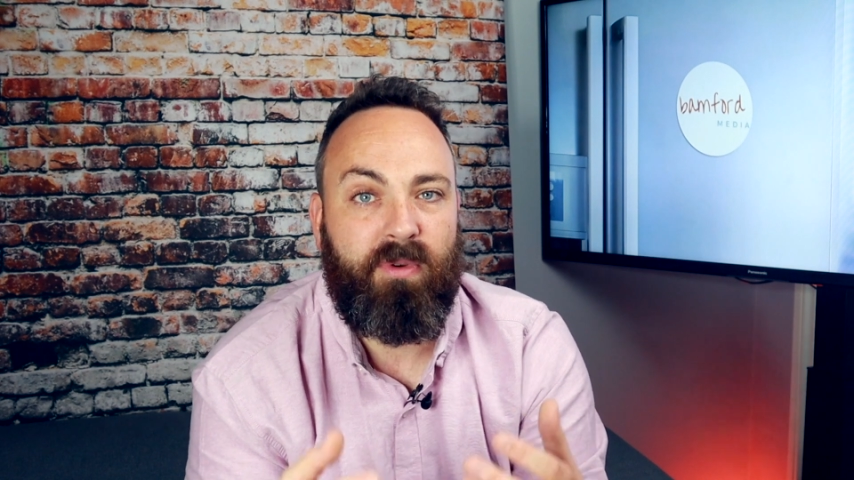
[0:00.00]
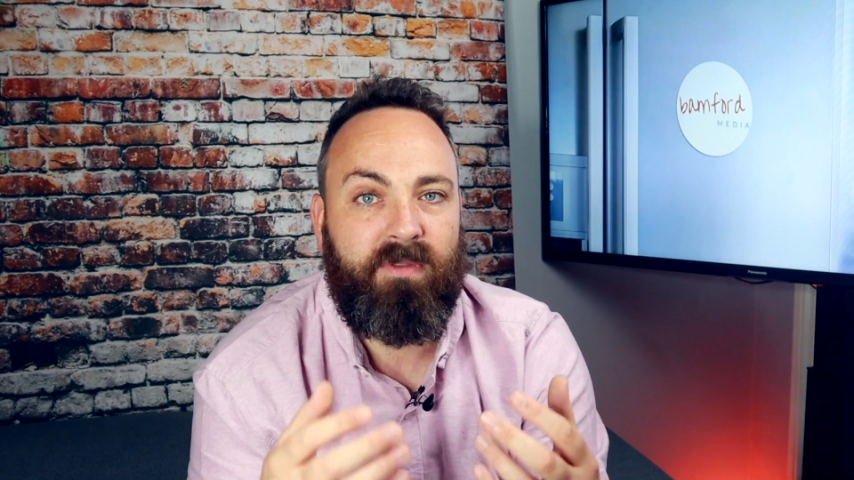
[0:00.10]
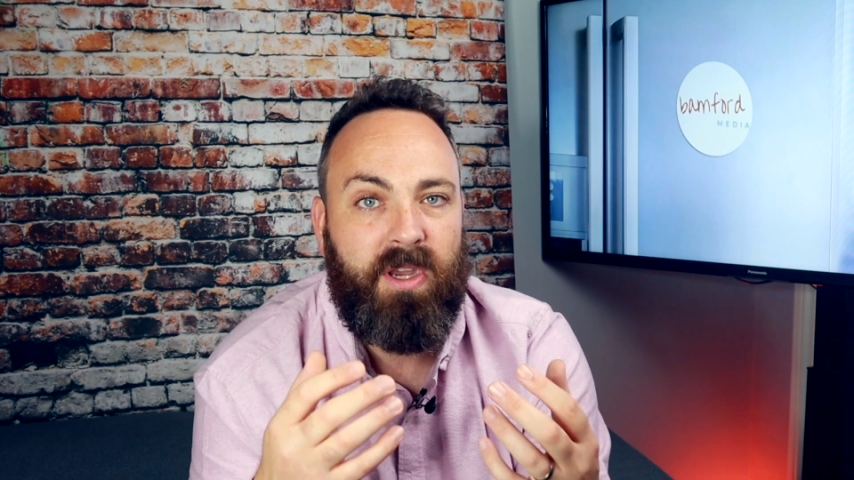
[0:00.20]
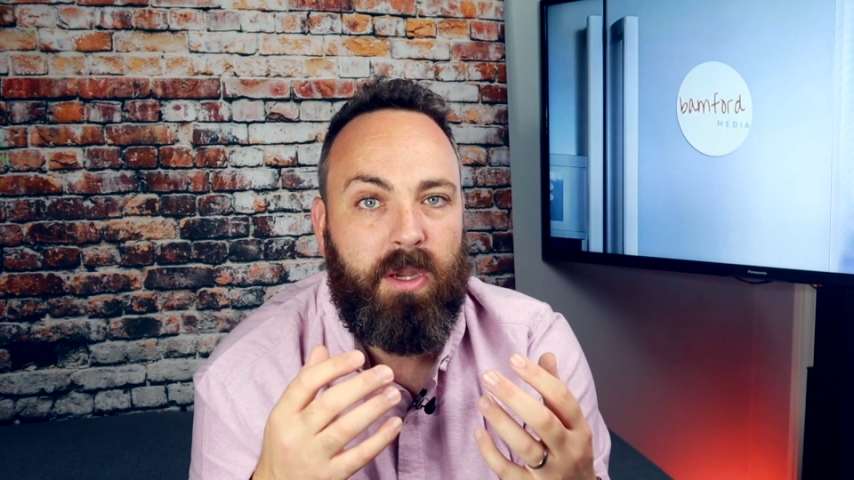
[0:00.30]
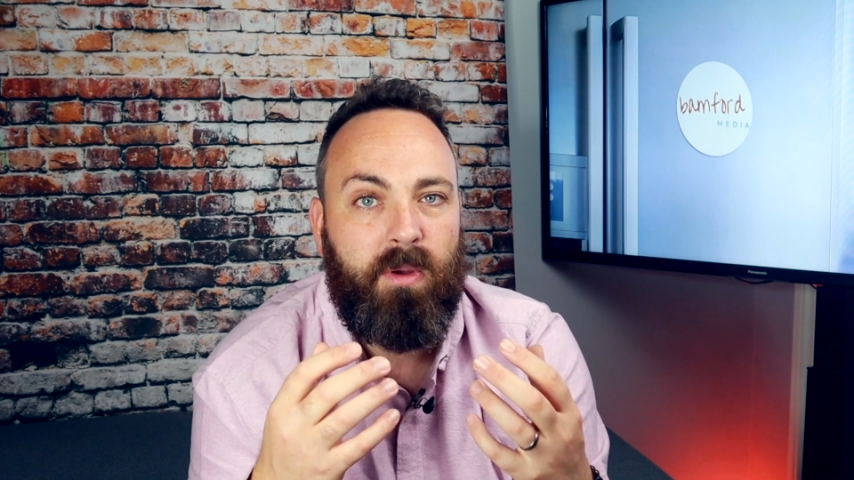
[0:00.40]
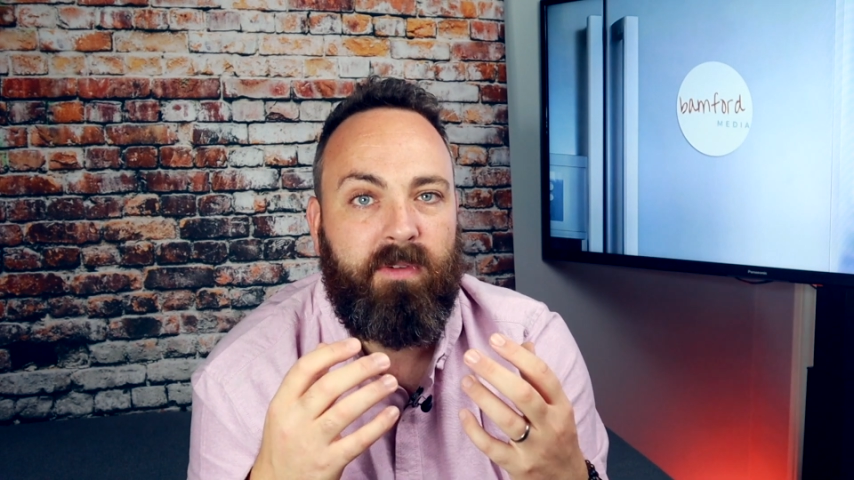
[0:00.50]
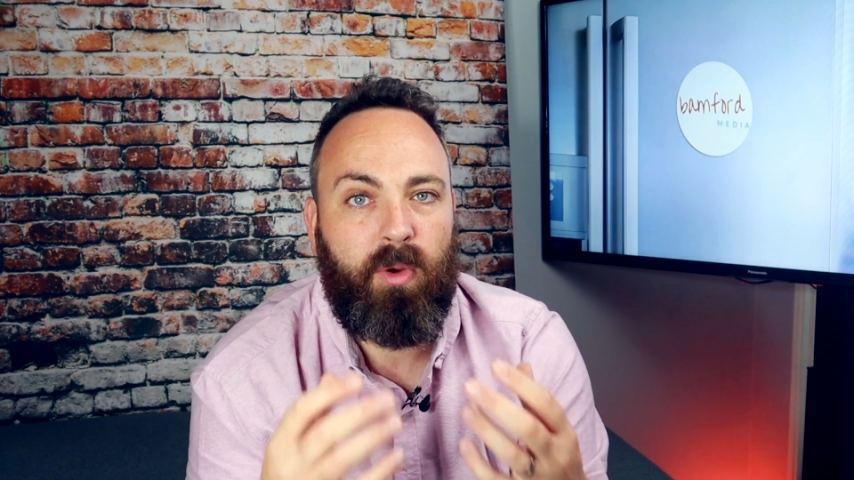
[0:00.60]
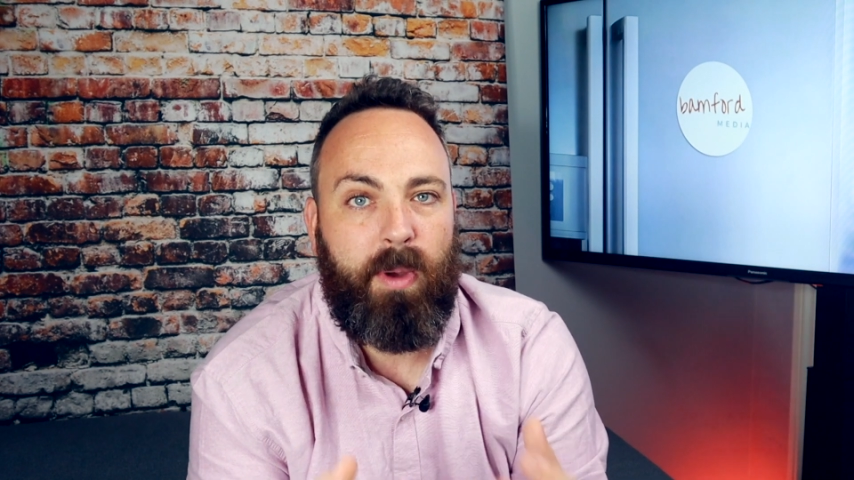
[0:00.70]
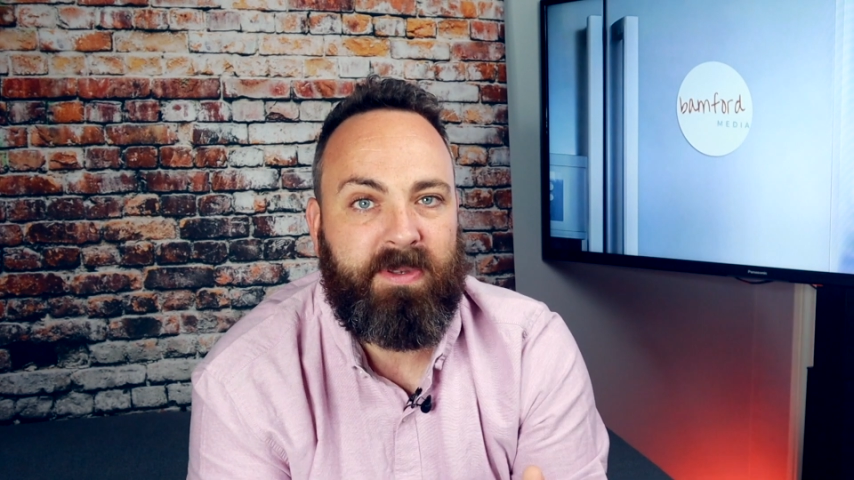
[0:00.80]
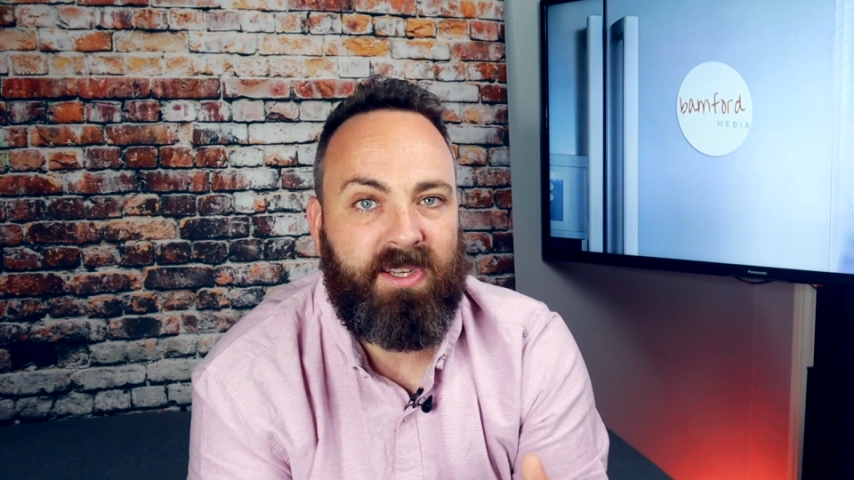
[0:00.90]
review of
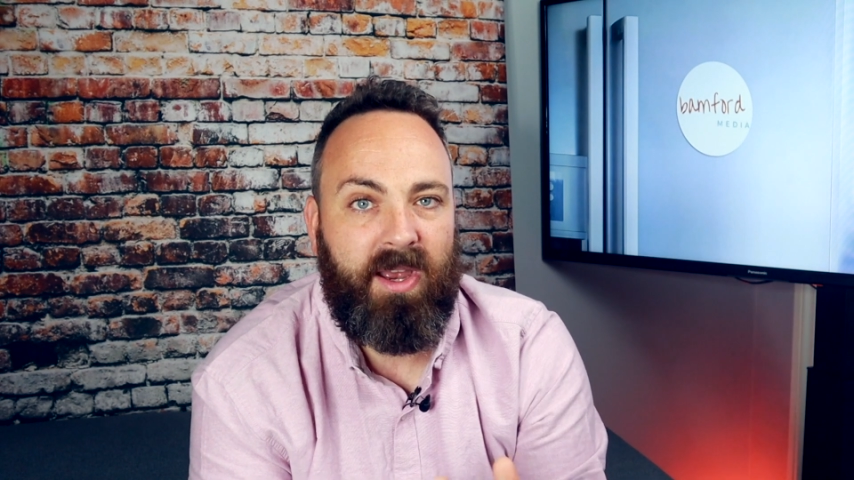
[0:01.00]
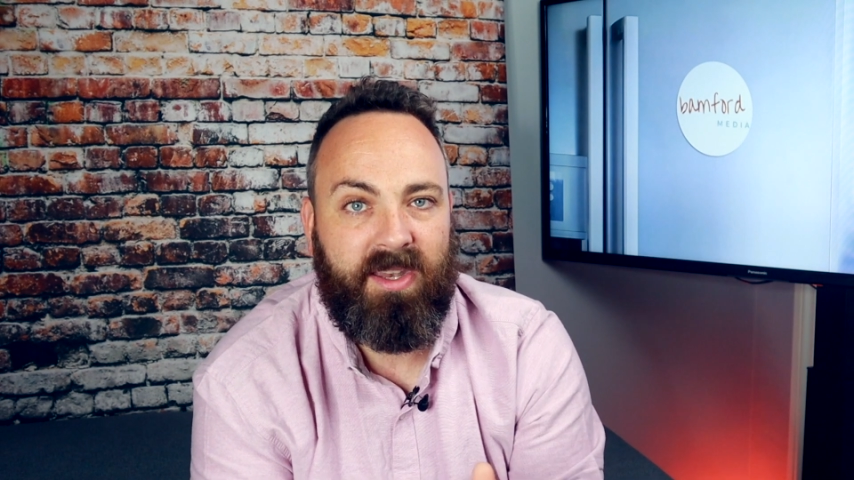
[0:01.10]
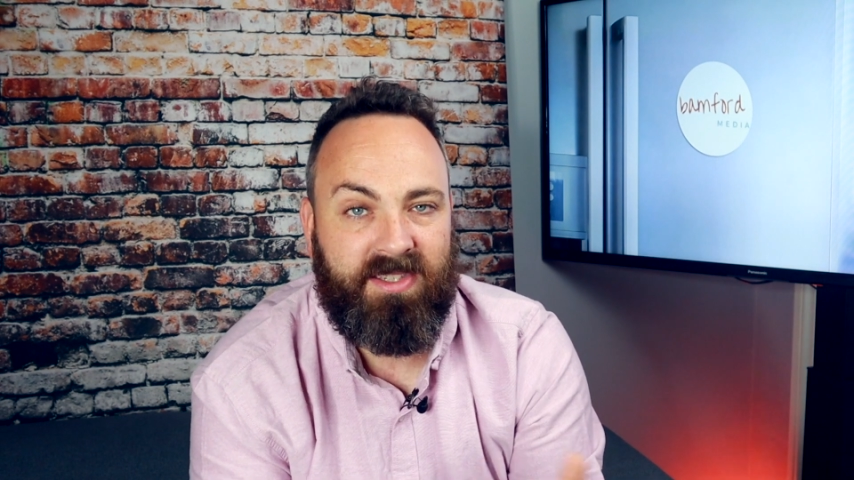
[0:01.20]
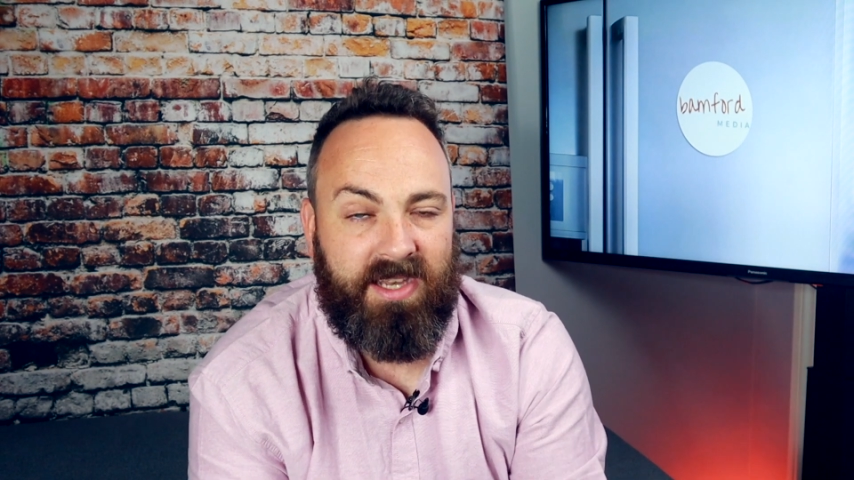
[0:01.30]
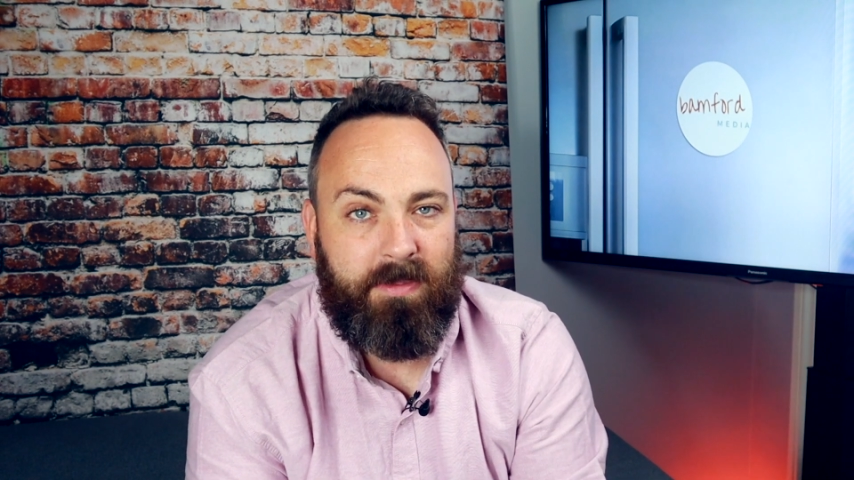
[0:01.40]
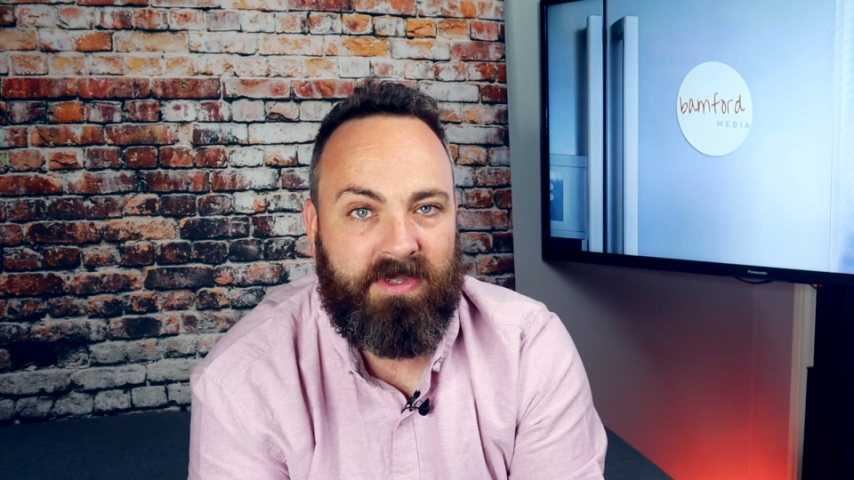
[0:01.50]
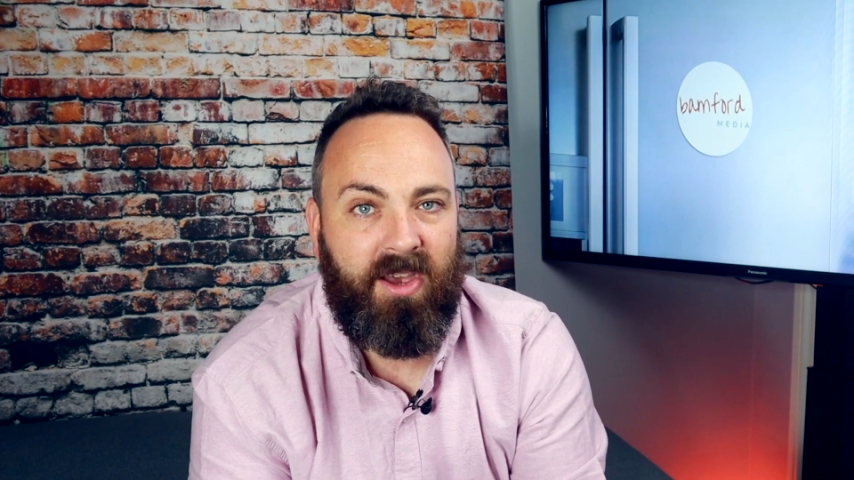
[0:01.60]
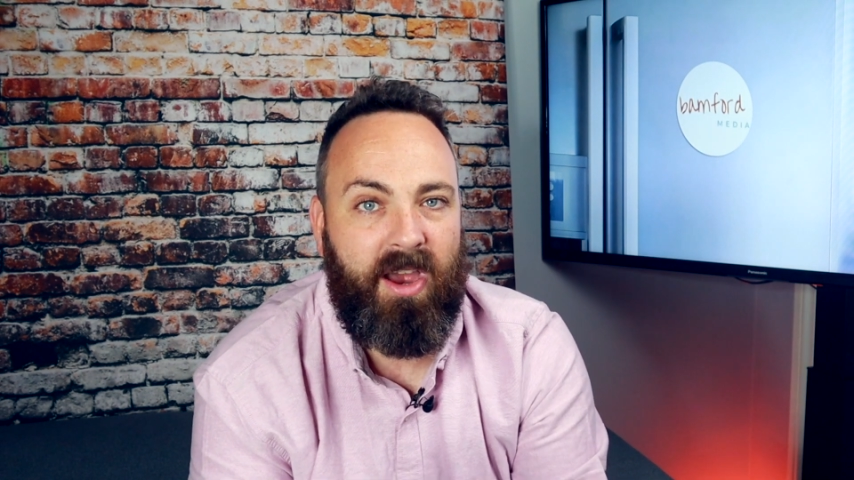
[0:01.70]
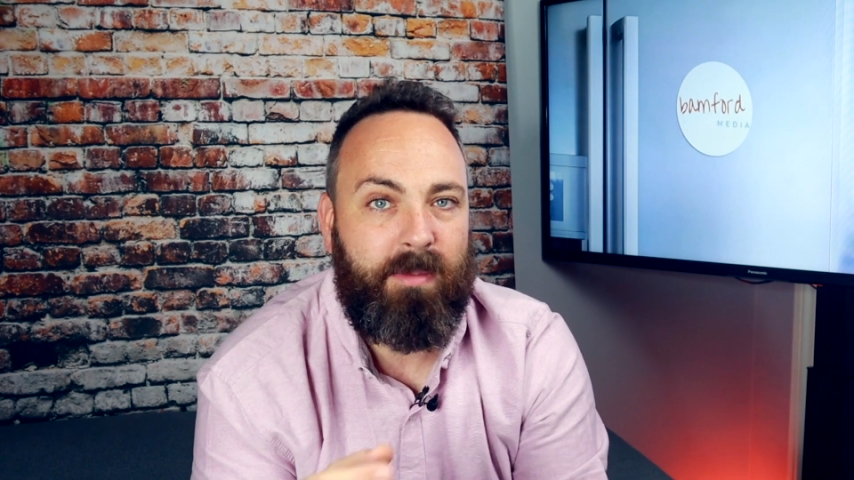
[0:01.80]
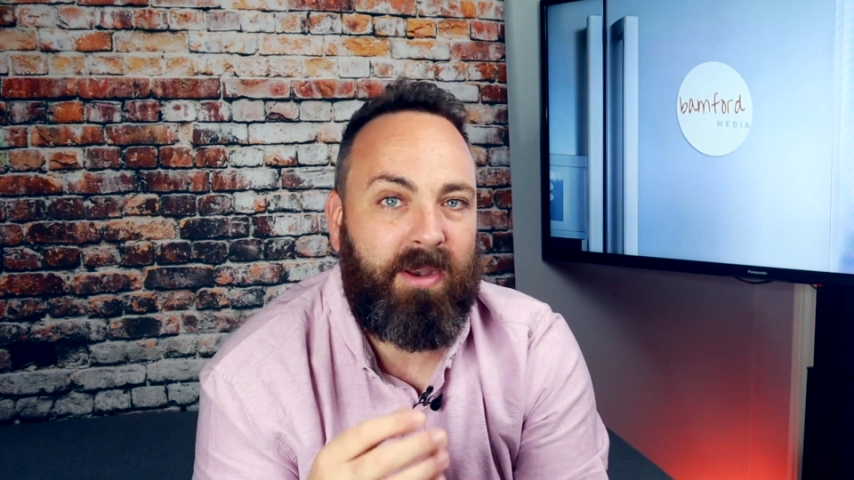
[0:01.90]
your website at the same
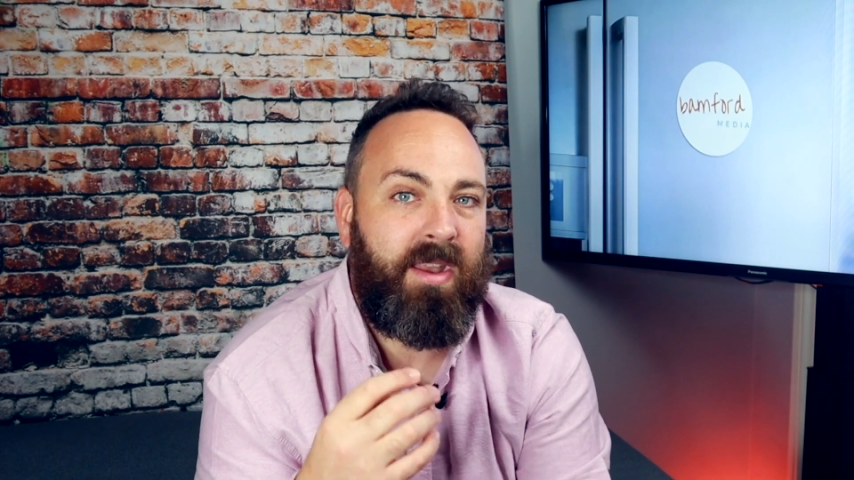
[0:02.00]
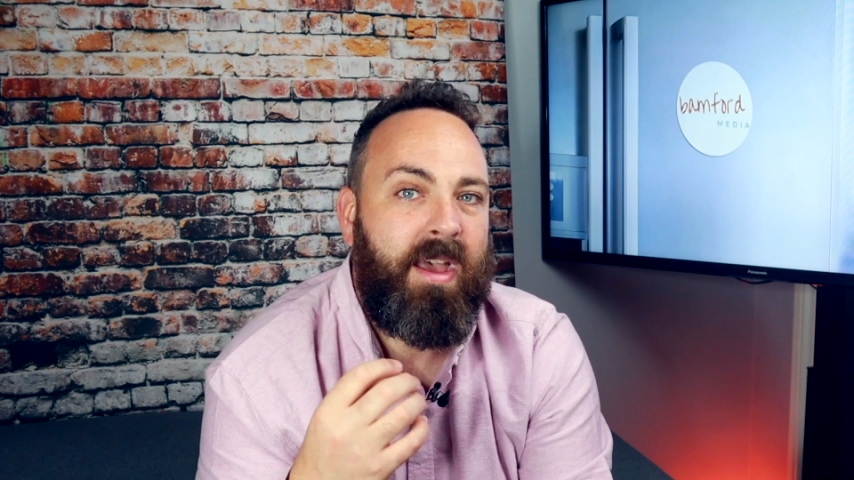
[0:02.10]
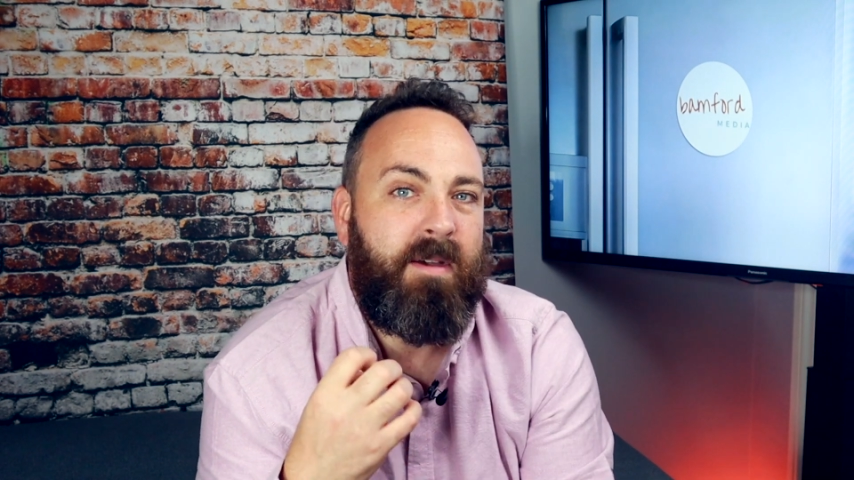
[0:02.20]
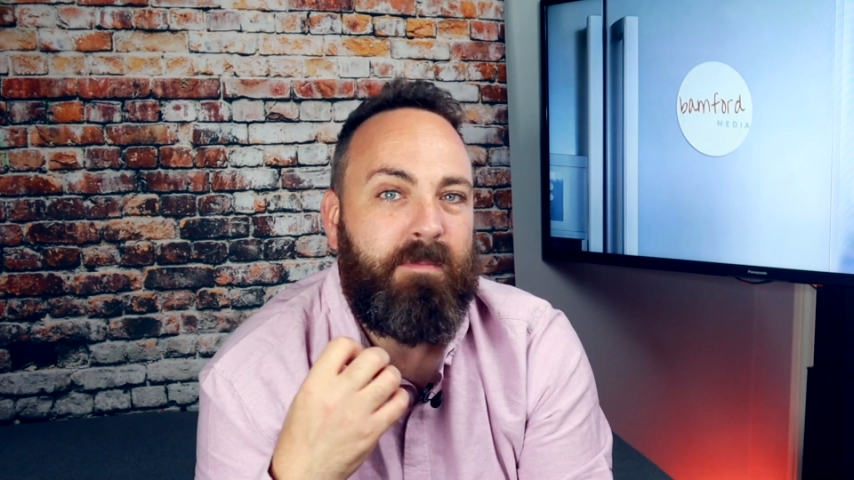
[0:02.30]
time and